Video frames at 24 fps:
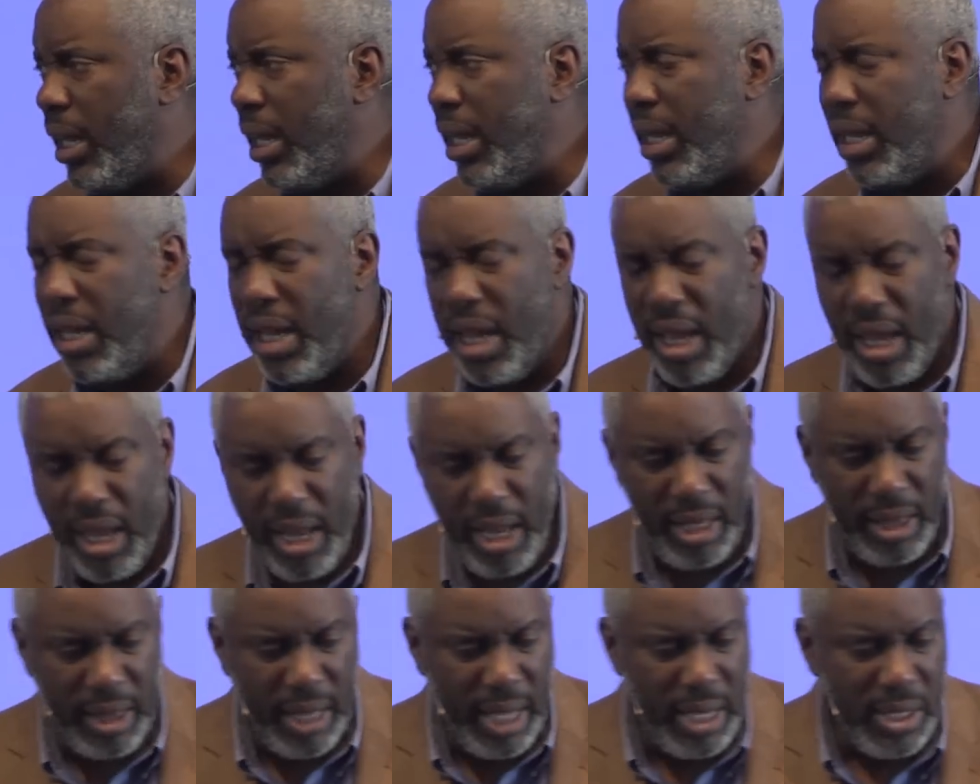He,
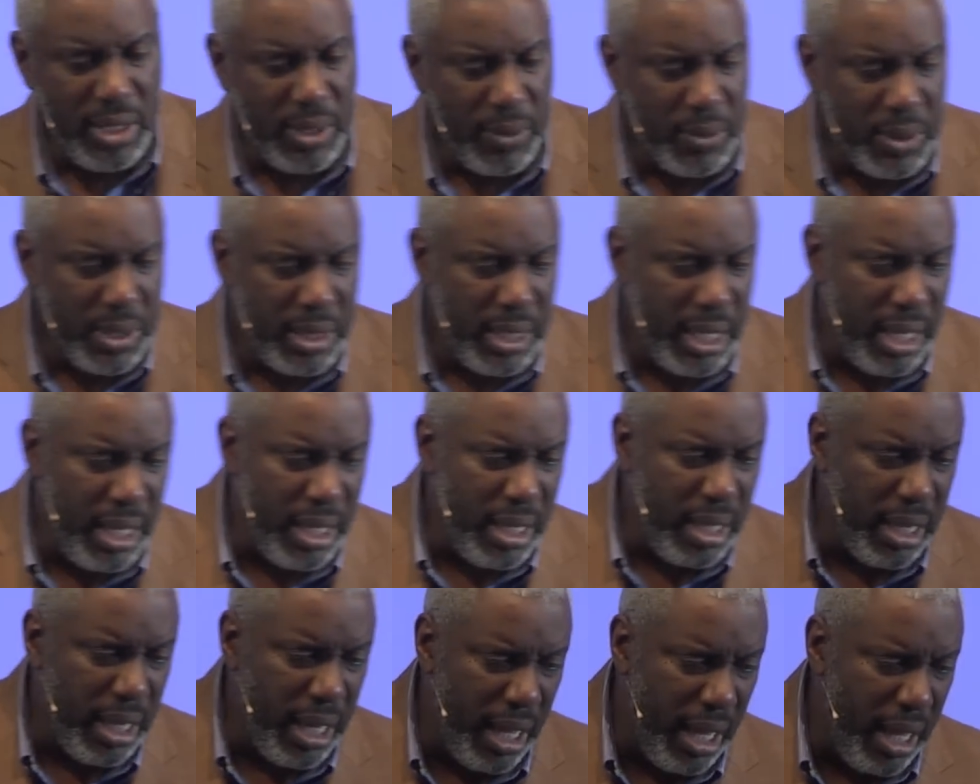he thinks of
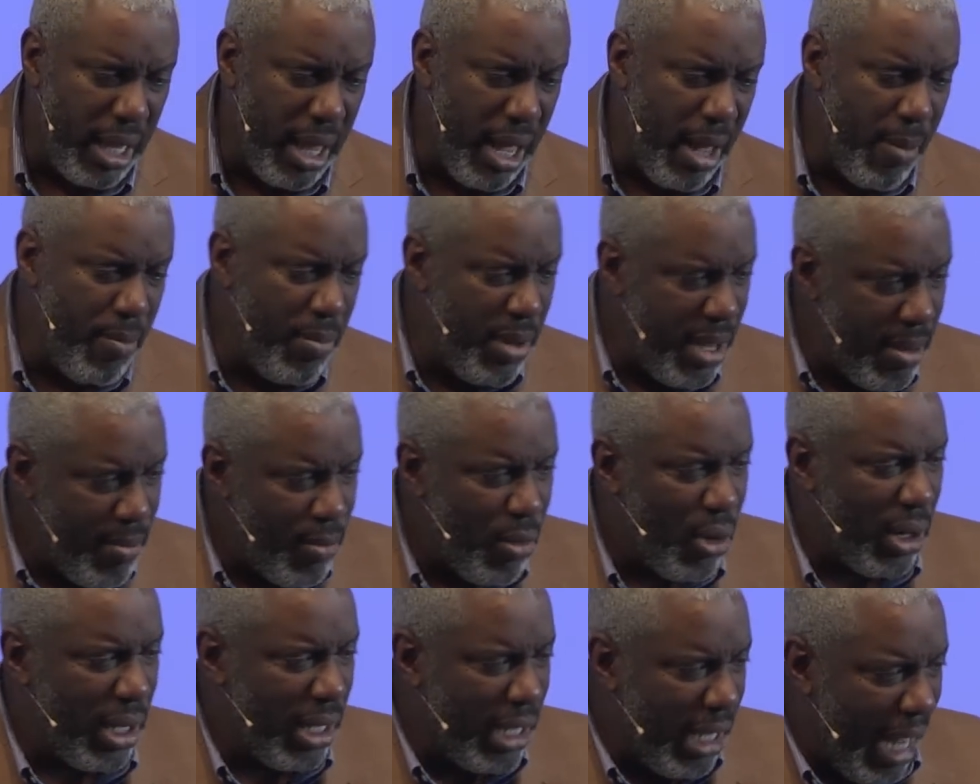sin a, a, bit
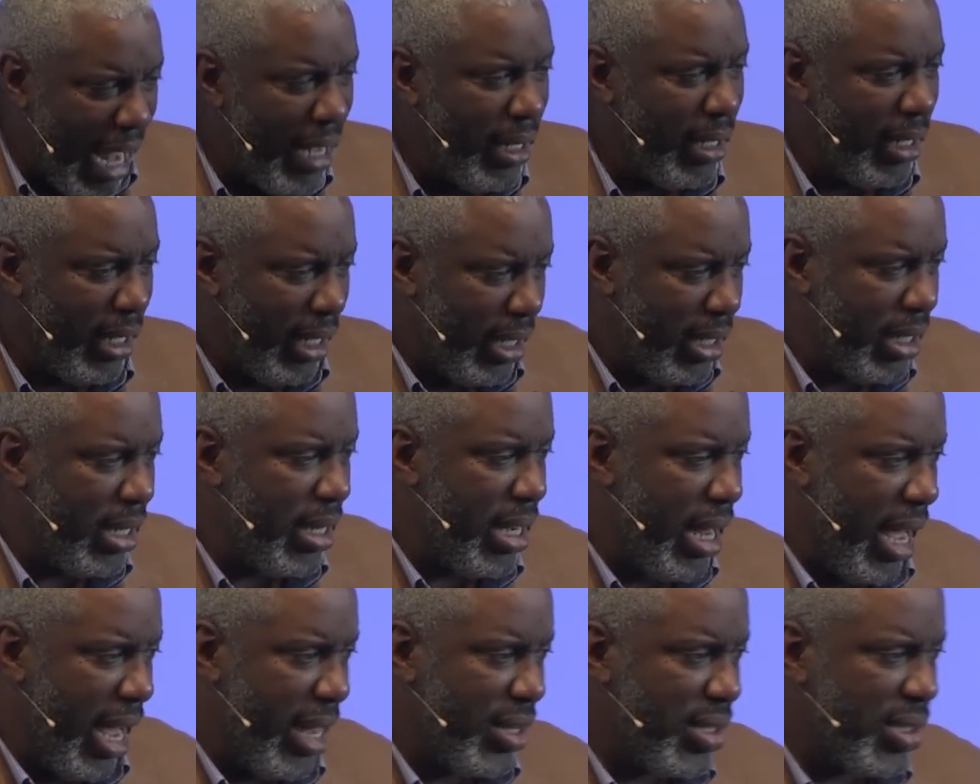more lightly
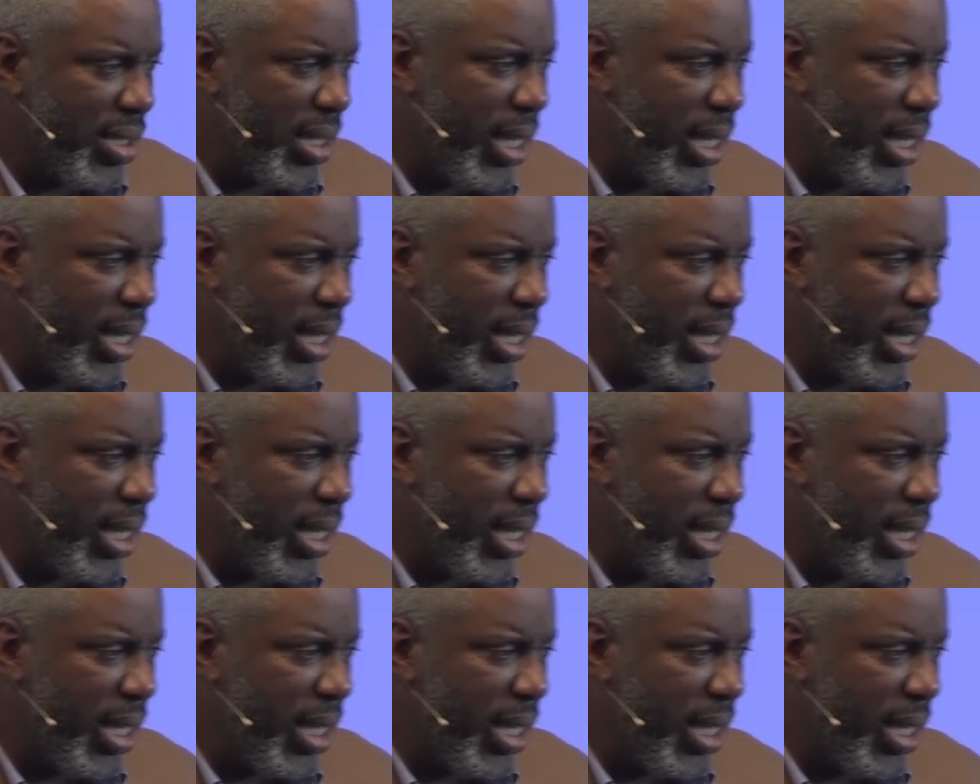than that.